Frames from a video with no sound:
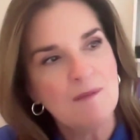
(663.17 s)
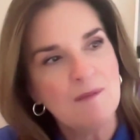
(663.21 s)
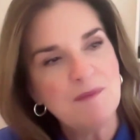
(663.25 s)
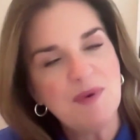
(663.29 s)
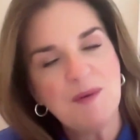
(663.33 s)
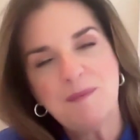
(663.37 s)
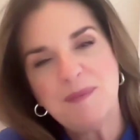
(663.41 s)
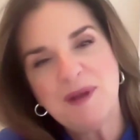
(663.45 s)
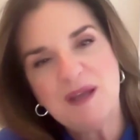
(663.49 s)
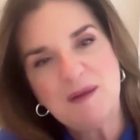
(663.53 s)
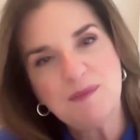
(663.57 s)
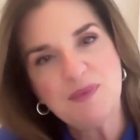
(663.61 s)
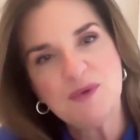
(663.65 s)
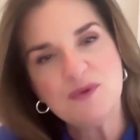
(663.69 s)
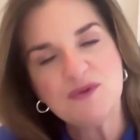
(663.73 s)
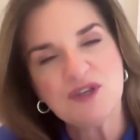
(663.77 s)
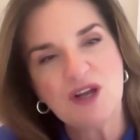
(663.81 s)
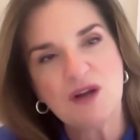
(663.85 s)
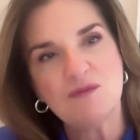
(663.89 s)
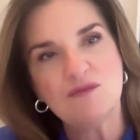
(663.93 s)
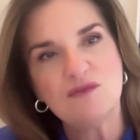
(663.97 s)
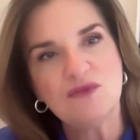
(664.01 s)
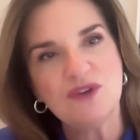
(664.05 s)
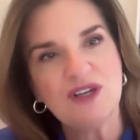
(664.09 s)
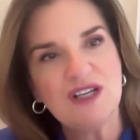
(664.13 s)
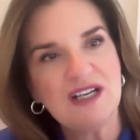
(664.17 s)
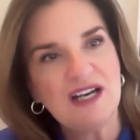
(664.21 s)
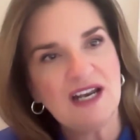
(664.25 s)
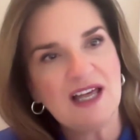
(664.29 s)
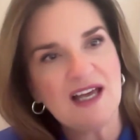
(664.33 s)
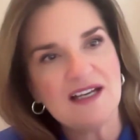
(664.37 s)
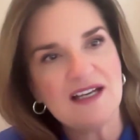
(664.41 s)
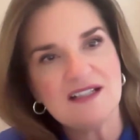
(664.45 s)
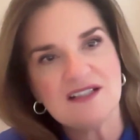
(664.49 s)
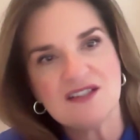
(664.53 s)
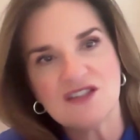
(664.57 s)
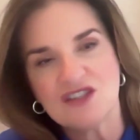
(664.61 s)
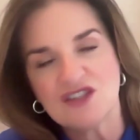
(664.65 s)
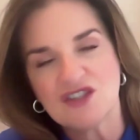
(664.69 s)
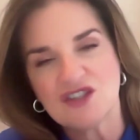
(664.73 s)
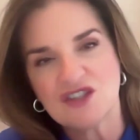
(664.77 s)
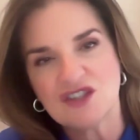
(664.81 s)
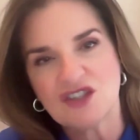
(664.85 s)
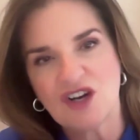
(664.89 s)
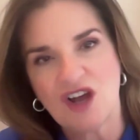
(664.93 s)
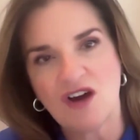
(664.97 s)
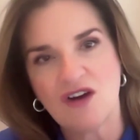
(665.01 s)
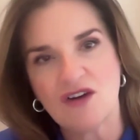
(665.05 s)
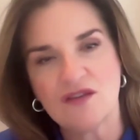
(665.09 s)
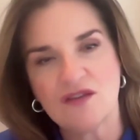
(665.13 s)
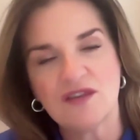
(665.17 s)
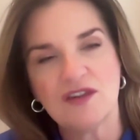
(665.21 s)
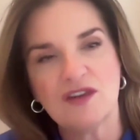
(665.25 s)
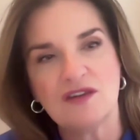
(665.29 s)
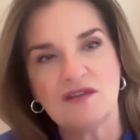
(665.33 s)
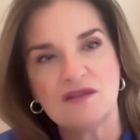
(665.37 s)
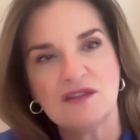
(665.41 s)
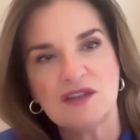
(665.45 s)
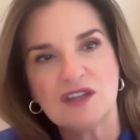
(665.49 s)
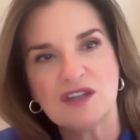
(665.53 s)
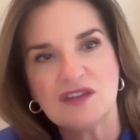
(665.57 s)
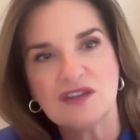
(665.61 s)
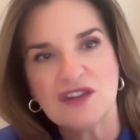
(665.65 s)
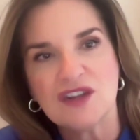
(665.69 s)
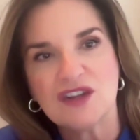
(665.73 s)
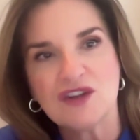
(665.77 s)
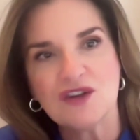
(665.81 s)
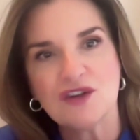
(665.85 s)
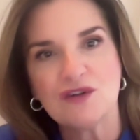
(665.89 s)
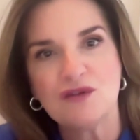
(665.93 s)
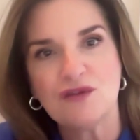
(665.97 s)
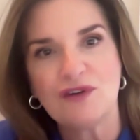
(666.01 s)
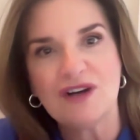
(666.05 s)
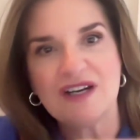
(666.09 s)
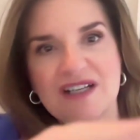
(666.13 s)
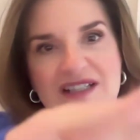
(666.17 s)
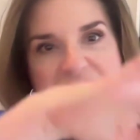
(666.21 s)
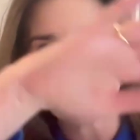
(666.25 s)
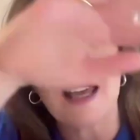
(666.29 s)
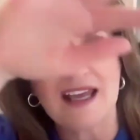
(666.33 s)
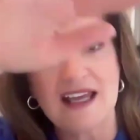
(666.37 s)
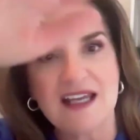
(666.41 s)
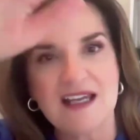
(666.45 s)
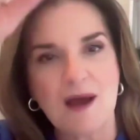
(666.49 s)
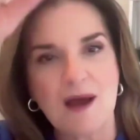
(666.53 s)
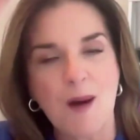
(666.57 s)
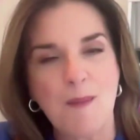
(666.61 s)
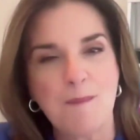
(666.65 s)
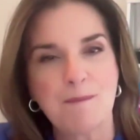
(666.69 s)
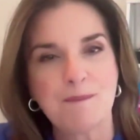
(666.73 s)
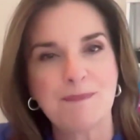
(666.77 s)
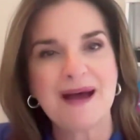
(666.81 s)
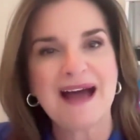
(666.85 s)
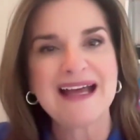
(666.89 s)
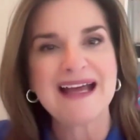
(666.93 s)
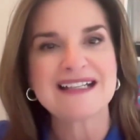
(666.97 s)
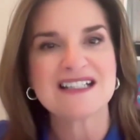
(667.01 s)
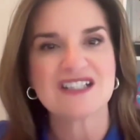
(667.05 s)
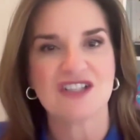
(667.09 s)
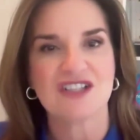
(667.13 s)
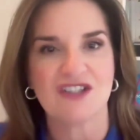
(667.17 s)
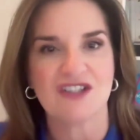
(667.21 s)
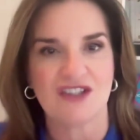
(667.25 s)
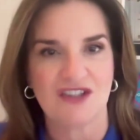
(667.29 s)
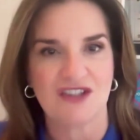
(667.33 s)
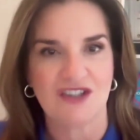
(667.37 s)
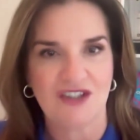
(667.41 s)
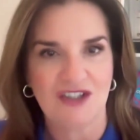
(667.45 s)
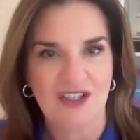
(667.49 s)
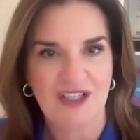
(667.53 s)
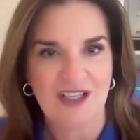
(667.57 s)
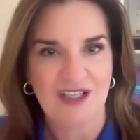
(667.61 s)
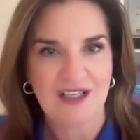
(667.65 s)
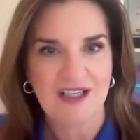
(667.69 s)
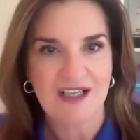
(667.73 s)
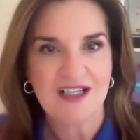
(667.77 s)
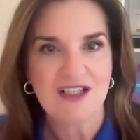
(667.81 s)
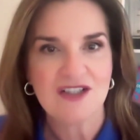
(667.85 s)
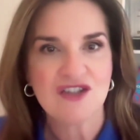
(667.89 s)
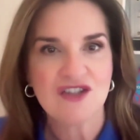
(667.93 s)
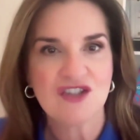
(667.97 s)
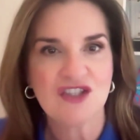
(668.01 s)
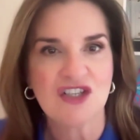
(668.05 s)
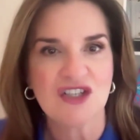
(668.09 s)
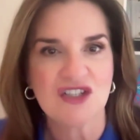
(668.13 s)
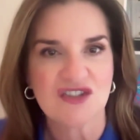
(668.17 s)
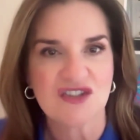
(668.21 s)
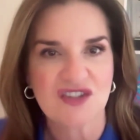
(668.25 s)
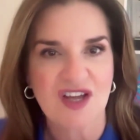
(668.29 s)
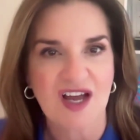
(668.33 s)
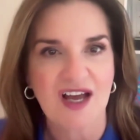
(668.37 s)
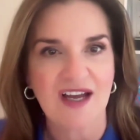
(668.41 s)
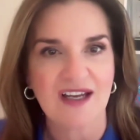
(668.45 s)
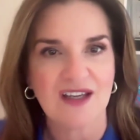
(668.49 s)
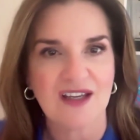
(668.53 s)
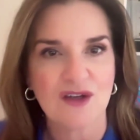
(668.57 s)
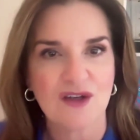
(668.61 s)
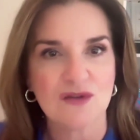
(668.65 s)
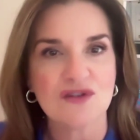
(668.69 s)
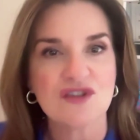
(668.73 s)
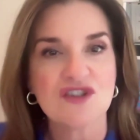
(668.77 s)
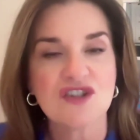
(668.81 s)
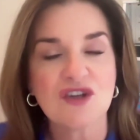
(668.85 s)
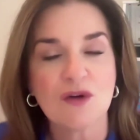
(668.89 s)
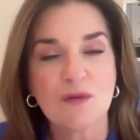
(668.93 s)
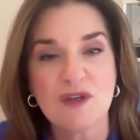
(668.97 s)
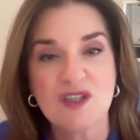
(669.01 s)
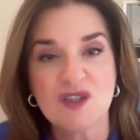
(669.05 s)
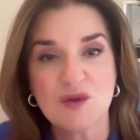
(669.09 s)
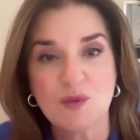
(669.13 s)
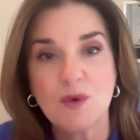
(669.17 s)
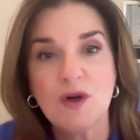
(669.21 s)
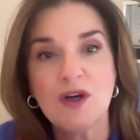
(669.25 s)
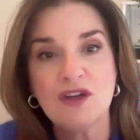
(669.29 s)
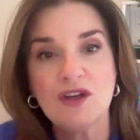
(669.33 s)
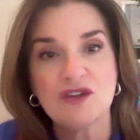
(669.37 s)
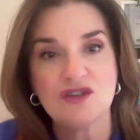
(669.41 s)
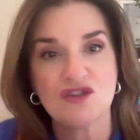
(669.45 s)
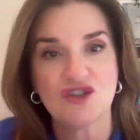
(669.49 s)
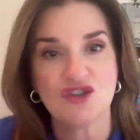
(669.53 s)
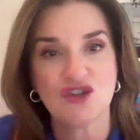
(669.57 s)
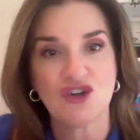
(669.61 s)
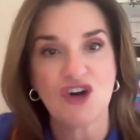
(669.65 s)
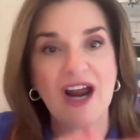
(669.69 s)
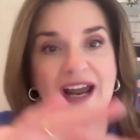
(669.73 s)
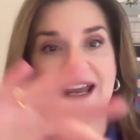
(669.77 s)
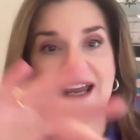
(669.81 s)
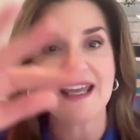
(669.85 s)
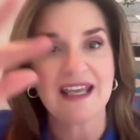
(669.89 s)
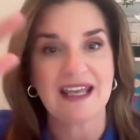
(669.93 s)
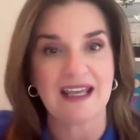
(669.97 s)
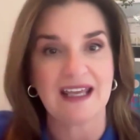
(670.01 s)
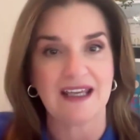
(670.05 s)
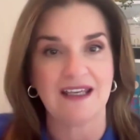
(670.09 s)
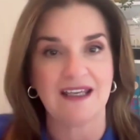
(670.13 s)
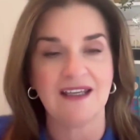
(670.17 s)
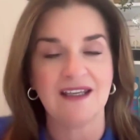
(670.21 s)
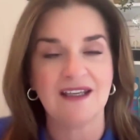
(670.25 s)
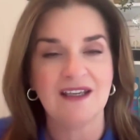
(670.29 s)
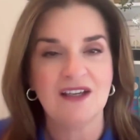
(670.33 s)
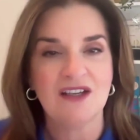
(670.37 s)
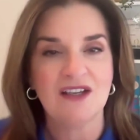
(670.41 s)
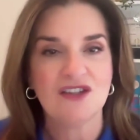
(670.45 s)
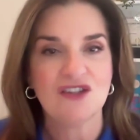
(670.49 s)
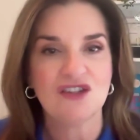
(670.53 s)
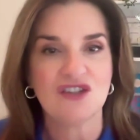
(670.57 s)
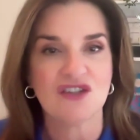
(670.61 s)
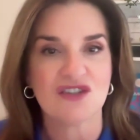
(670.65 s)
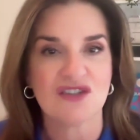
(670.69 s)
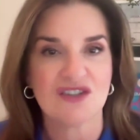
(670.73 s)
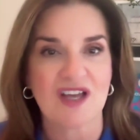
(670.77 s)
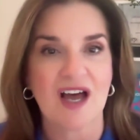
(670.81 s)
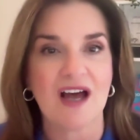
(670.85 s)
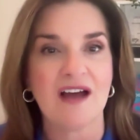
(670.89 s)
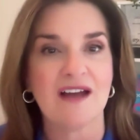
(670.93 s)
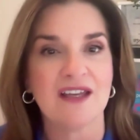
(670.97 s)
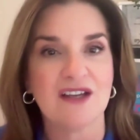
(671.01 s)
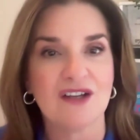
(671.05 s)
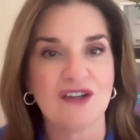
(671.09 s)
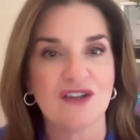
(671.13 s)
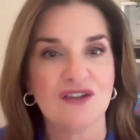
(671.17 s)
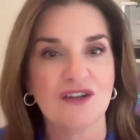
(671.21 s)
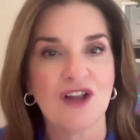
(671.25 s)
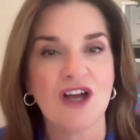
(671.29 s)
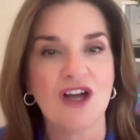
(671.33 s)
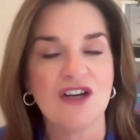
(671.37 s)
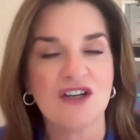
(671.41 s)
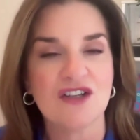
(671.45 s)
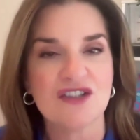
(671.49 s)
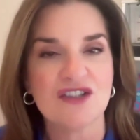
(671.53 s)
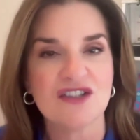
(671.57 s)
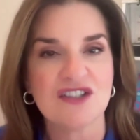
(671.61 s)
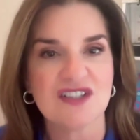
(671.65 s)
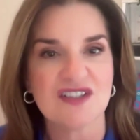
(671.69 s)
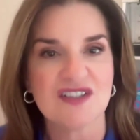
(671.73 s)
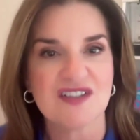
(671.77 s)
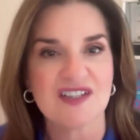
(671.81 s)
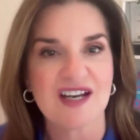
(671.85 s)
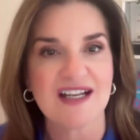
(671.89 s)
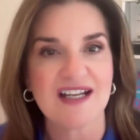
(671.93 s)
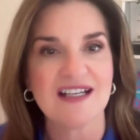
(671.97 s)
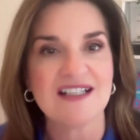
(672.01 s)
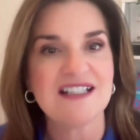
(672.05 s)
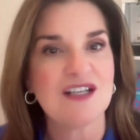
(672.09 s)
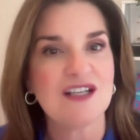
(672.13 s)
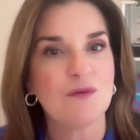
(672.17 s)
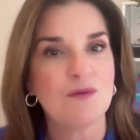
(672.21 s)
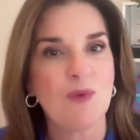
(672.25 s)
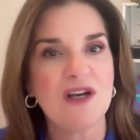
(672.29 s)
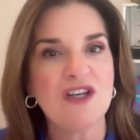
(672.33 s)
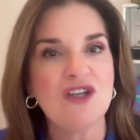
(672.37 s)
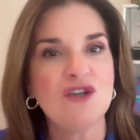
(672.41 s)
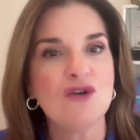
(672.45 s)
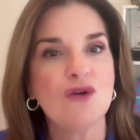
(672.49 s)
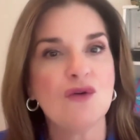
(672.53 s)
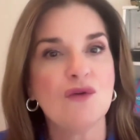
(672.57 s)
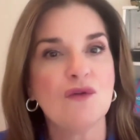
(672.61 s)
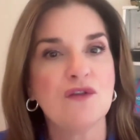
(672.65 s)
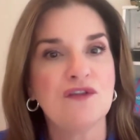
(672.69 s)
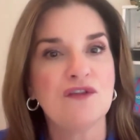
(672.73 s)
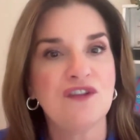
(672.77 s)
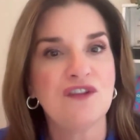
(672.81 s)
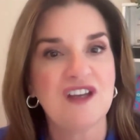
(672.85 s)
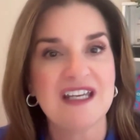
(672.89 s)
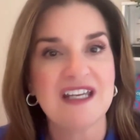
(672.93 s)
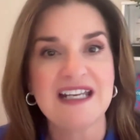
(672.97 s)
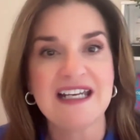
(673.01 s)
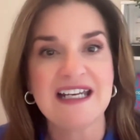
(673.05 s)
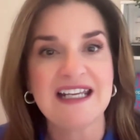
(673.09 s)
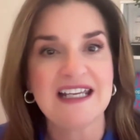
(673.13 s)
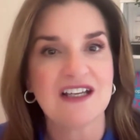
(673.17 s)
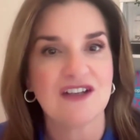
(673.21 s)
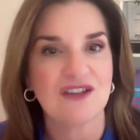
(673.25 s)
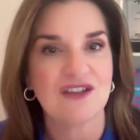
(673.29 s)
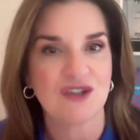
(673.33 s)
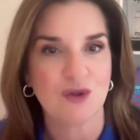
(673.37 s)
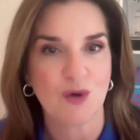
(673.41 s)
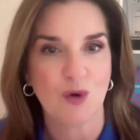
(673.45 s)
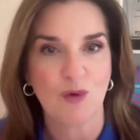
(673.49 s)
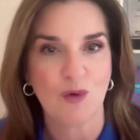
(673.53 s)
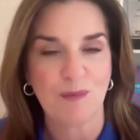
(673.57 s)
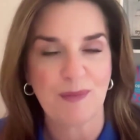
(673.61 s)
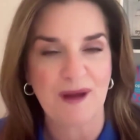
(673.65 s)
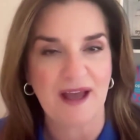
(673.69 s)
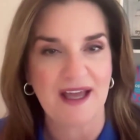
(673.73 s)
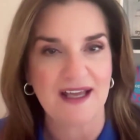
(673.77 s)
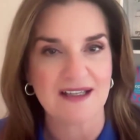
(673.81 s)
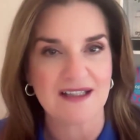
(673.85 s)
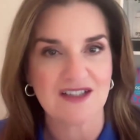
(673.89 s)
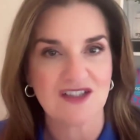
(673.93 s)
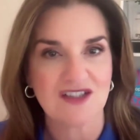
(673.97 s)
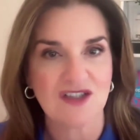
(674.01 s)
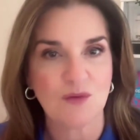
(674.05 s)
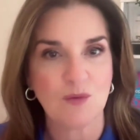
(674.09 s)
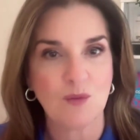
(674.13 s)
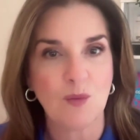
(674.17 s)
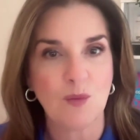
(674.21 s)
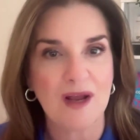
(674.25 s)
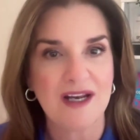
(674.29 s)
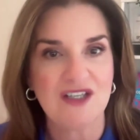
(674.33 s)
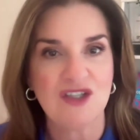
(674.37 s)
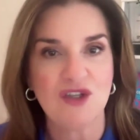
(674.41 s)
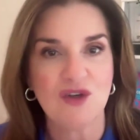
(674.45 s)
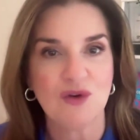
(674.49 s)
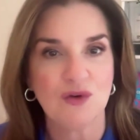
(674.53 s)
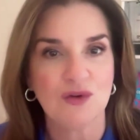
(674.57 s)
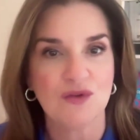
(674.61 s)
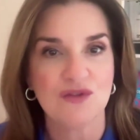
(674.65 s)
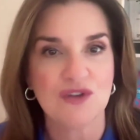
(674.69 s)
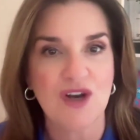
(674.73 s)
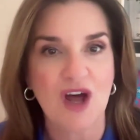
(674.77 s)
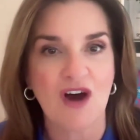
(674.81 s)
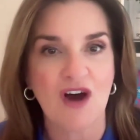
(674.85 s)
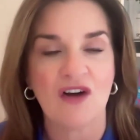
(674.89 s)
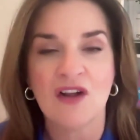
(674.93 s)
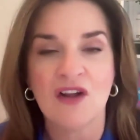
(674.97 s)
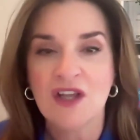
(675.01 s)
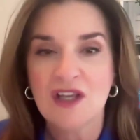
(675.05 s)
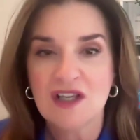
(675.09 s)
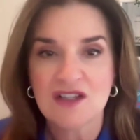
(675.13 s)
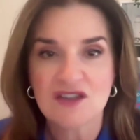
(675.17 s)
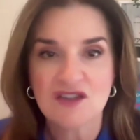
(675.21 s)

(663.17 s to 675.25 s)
But people don't realize the start that there is a pattern to your cycle. So it's worth tracking your cycle and understanding when you're feeling at your best and when you're not.